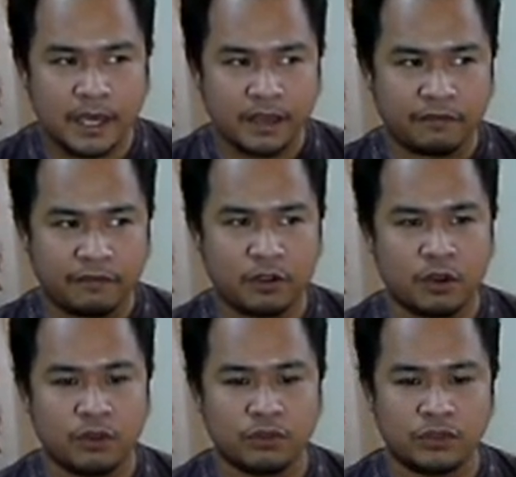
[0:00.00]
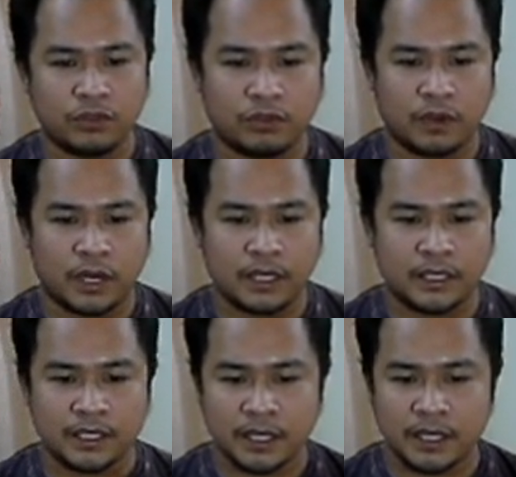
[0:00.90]
If you go
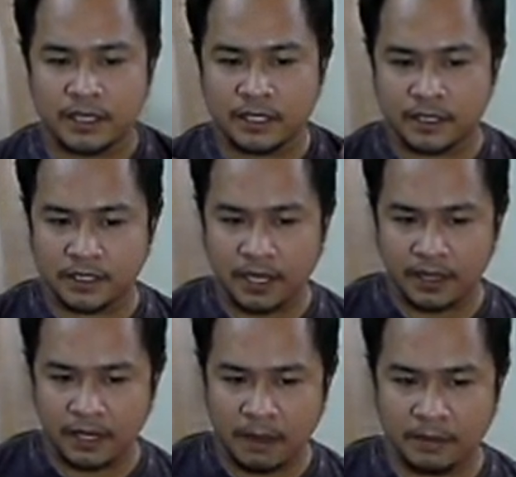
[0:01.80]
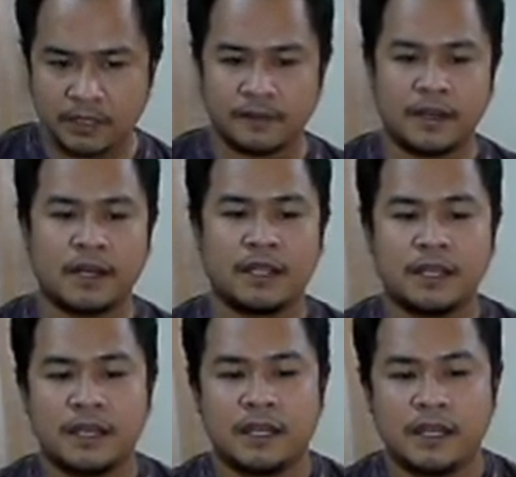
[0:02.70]
towards the southern
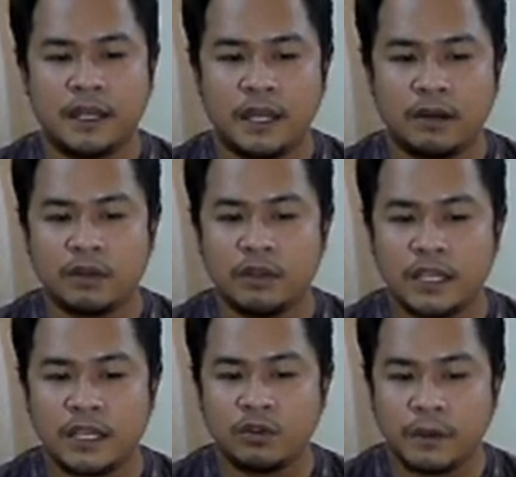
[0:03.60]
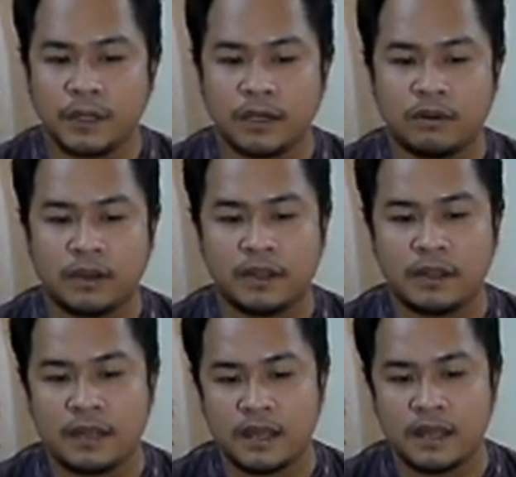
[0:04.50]
hemisphere, then this will be the
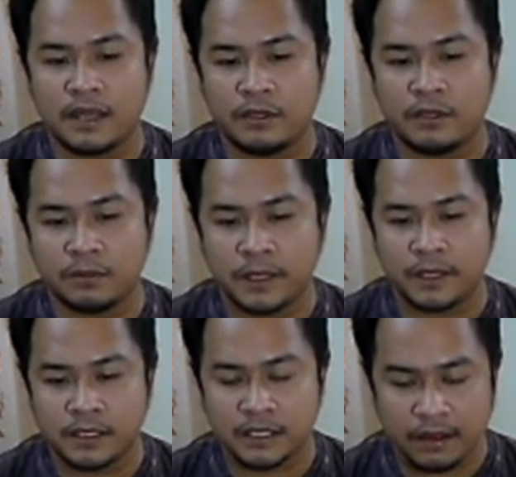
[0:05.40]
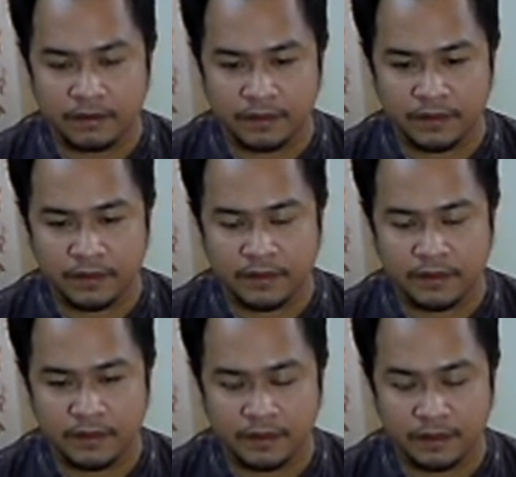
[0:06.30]
north and this will be the south.
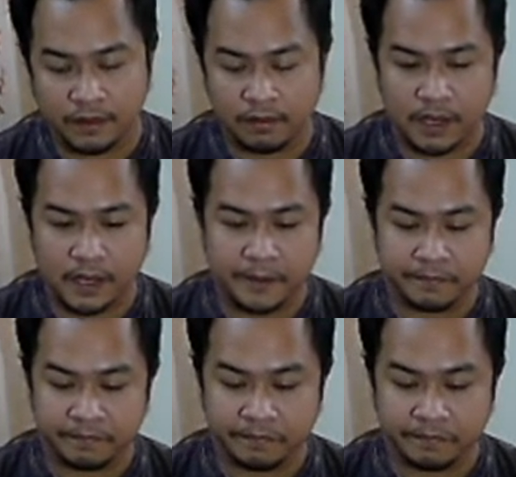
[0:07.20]
Okay?